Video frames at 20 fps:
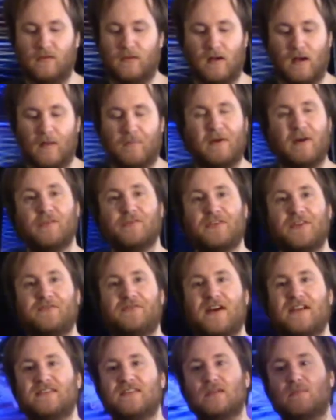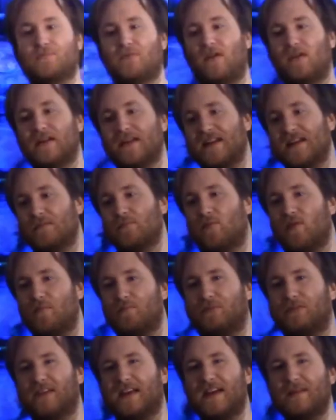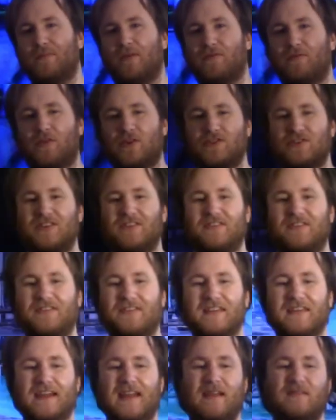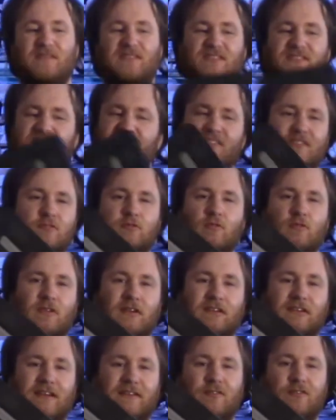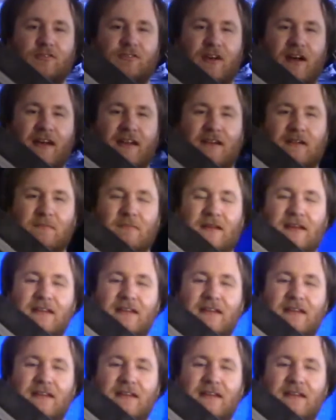apart from the fact that you're probably getting more playable versions of the games, it's just a cool collector's item.